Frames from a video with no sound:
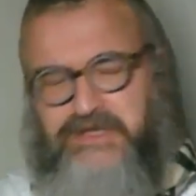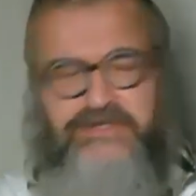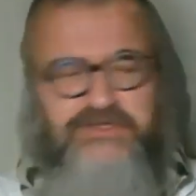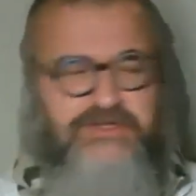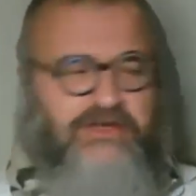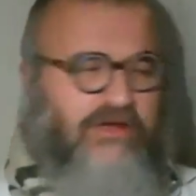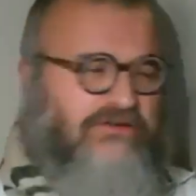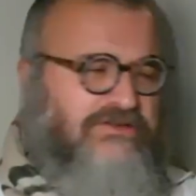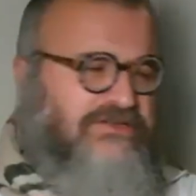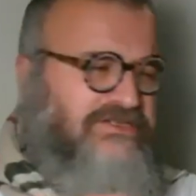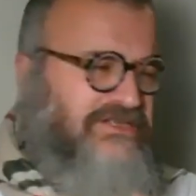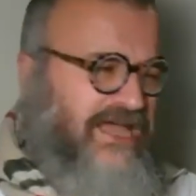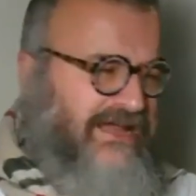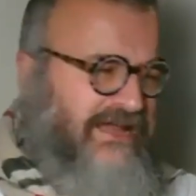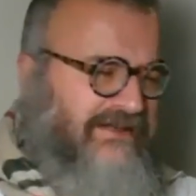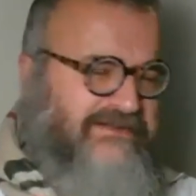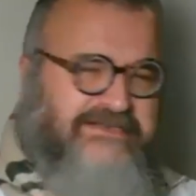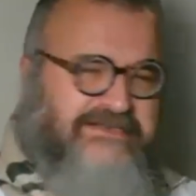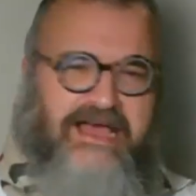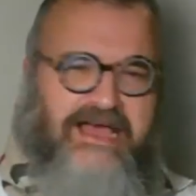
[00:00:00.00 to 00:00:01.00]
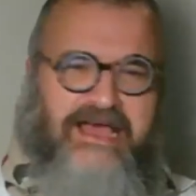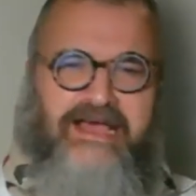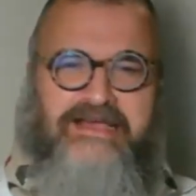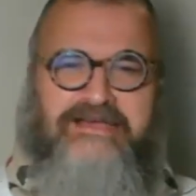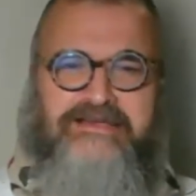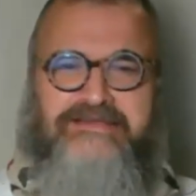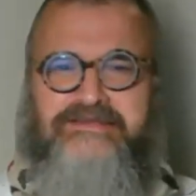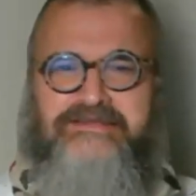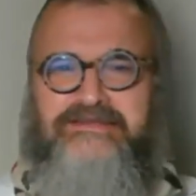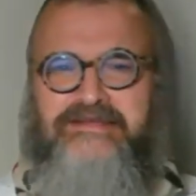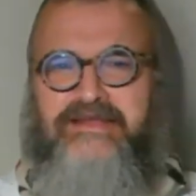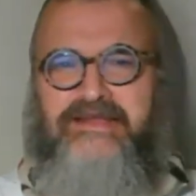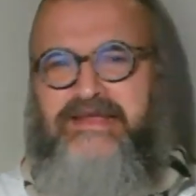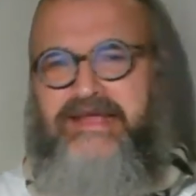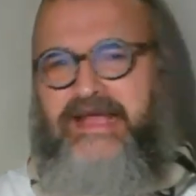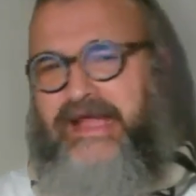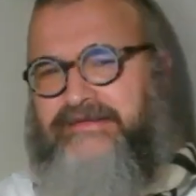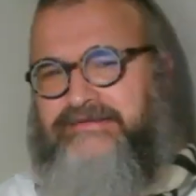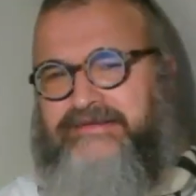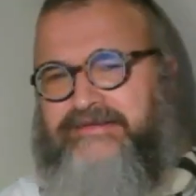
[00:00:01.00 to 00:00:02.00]
It's all sanitized,
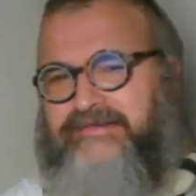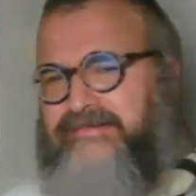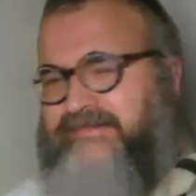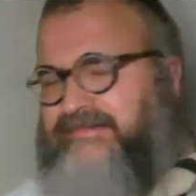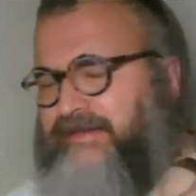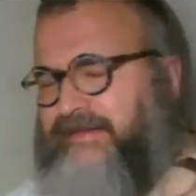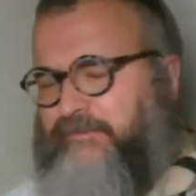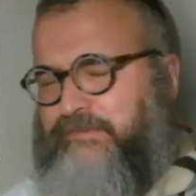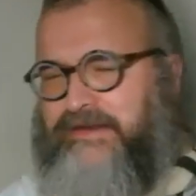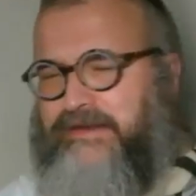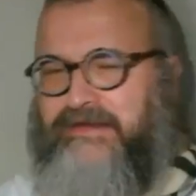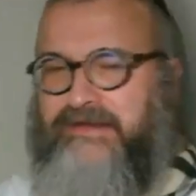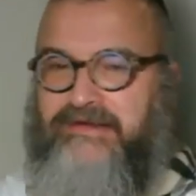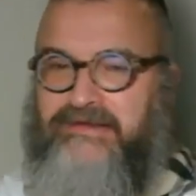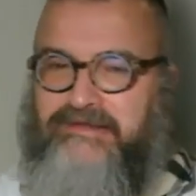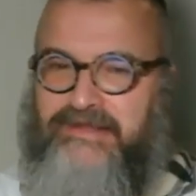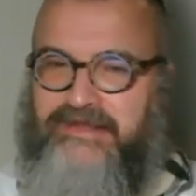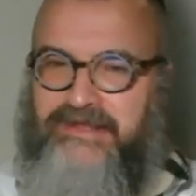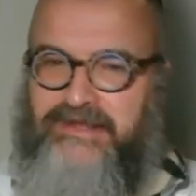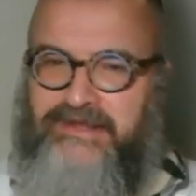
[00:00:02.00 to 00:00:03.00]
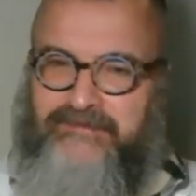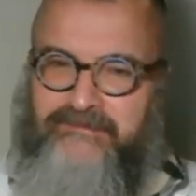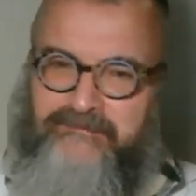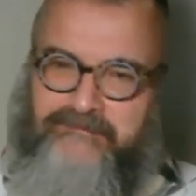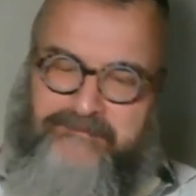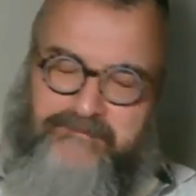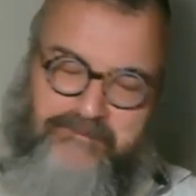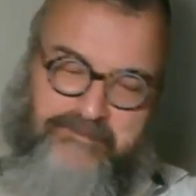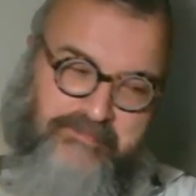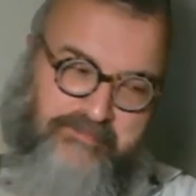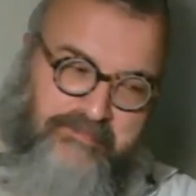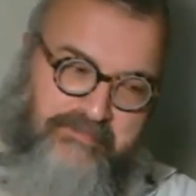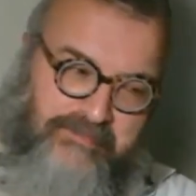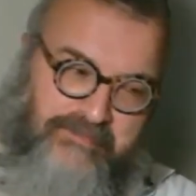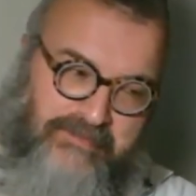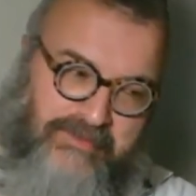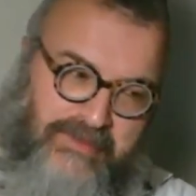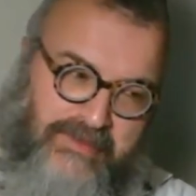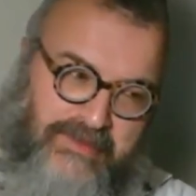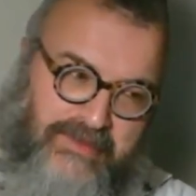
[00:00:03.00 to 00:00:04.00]
antiseptic, and clean.
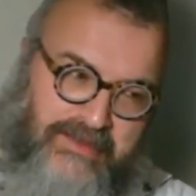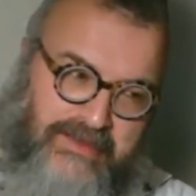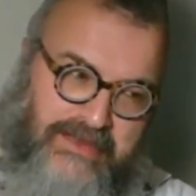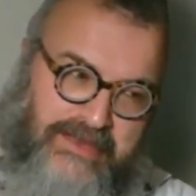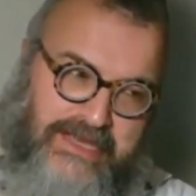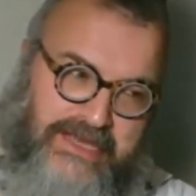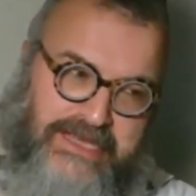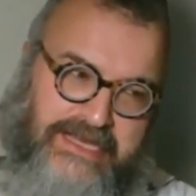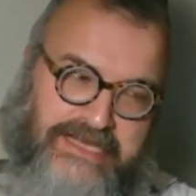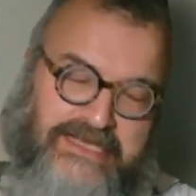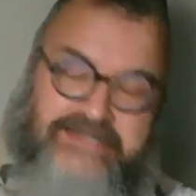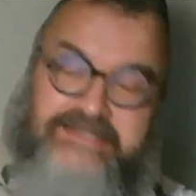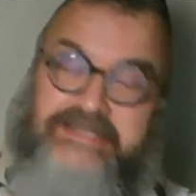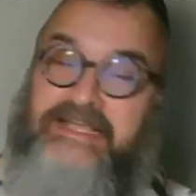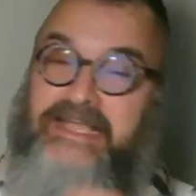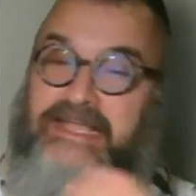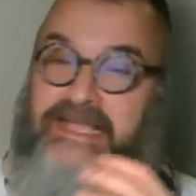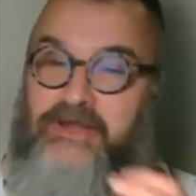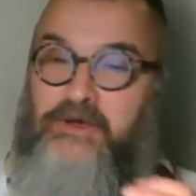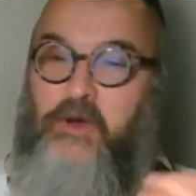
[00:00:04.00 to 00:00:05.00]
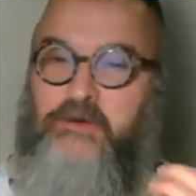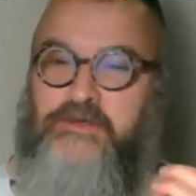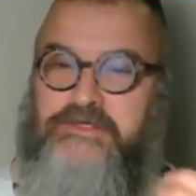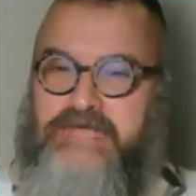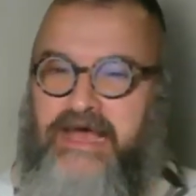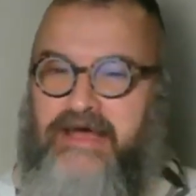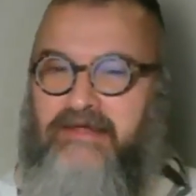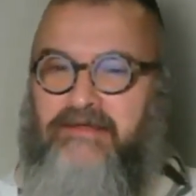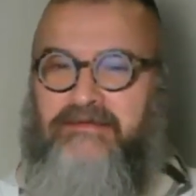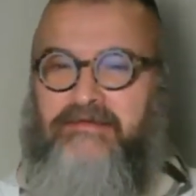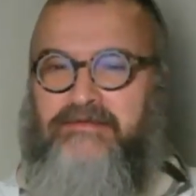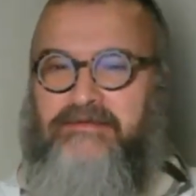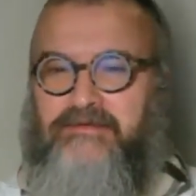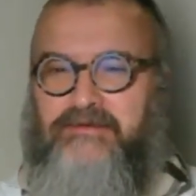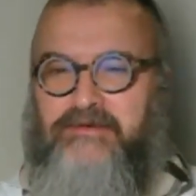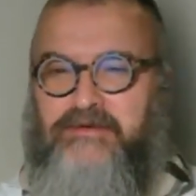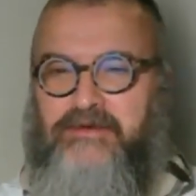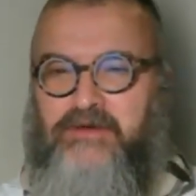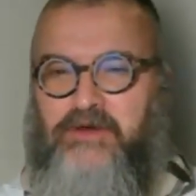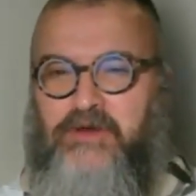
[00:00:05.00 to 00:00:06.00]
You see, in a
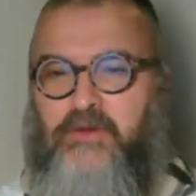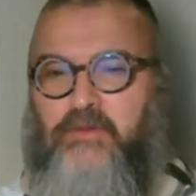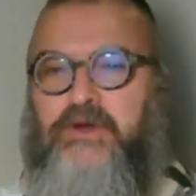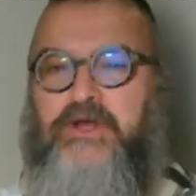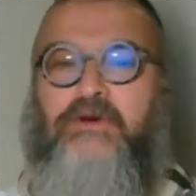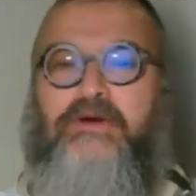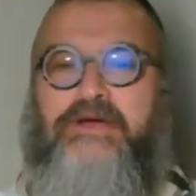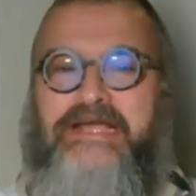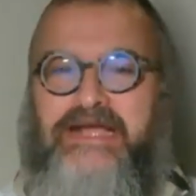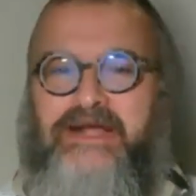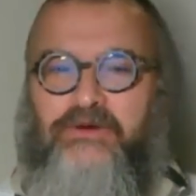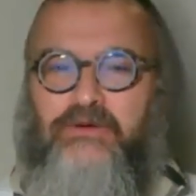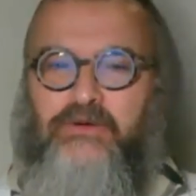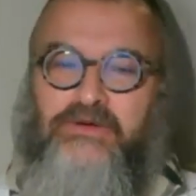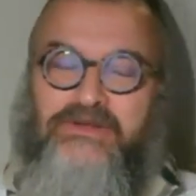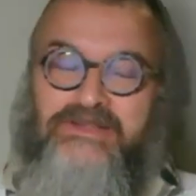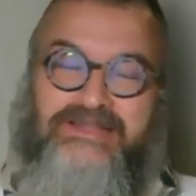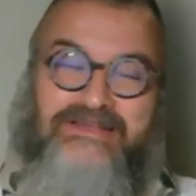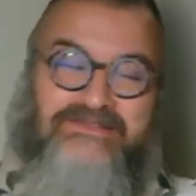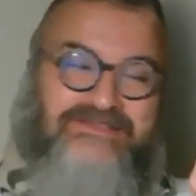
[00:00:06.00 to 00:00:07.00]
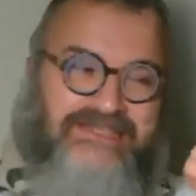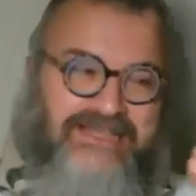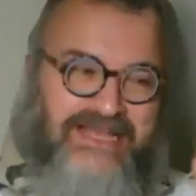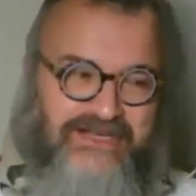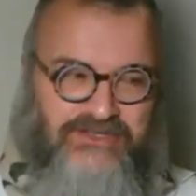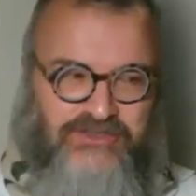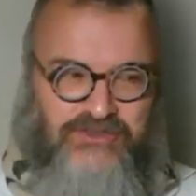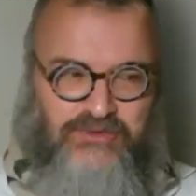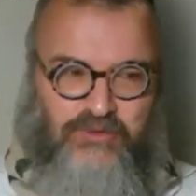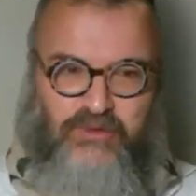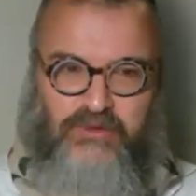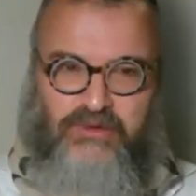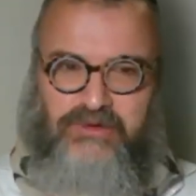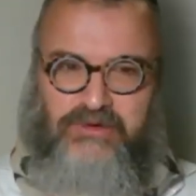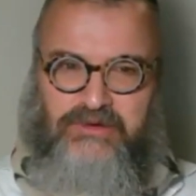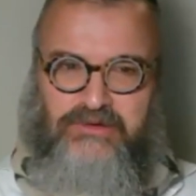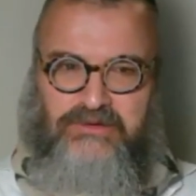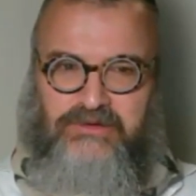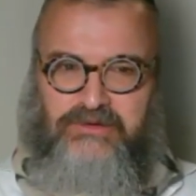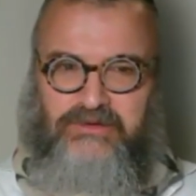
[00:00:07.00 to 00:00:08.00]
hotel, we don't care who lives next
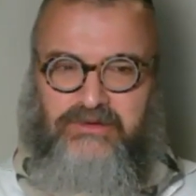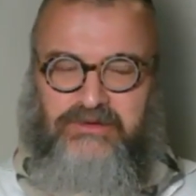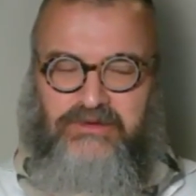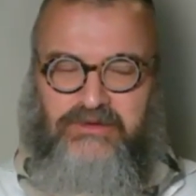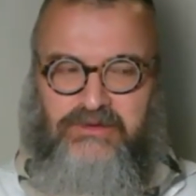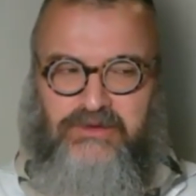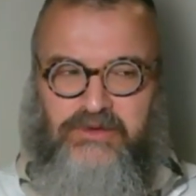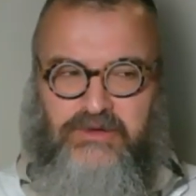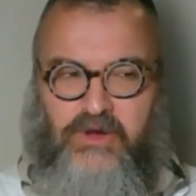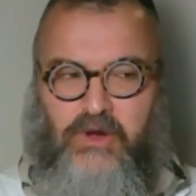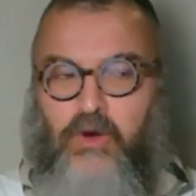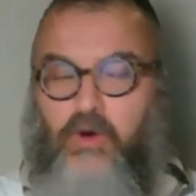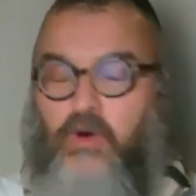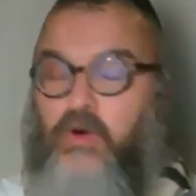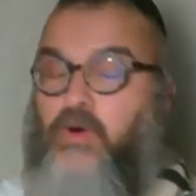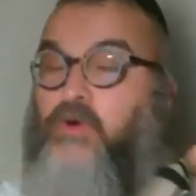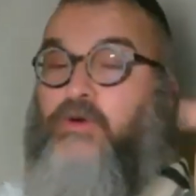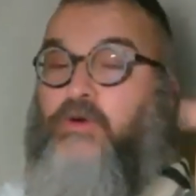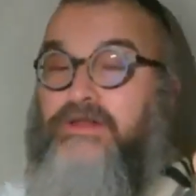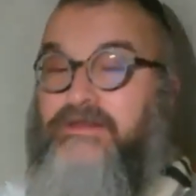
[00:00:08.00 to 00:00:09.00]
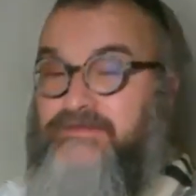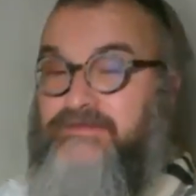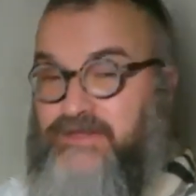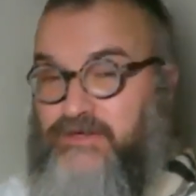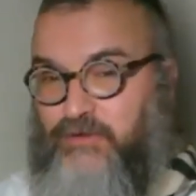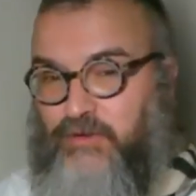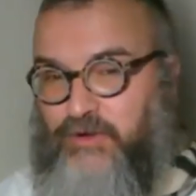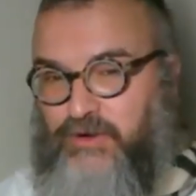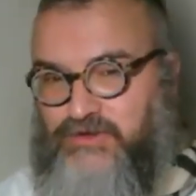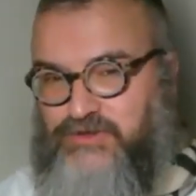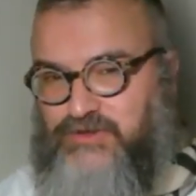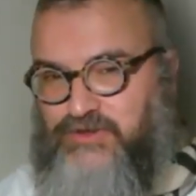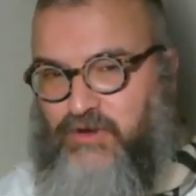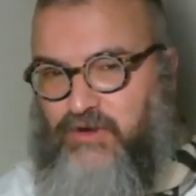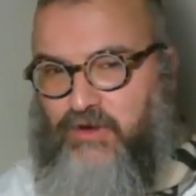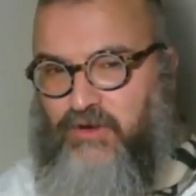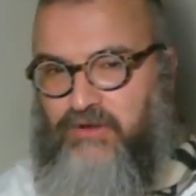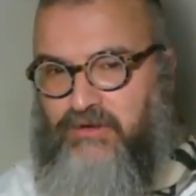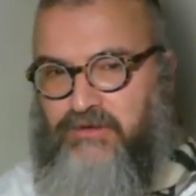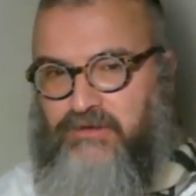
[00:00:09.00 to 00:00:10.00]
door, who lives across
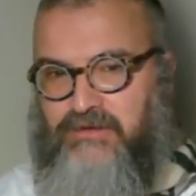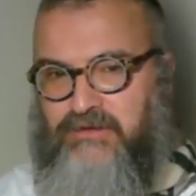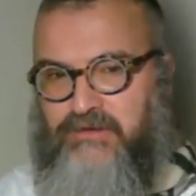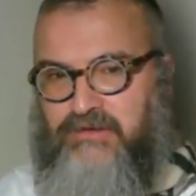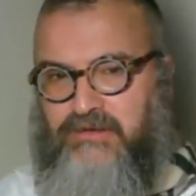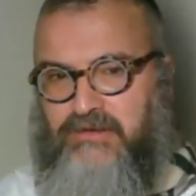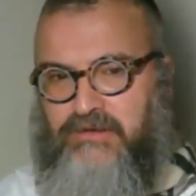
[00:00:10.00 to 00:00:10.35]
the hall.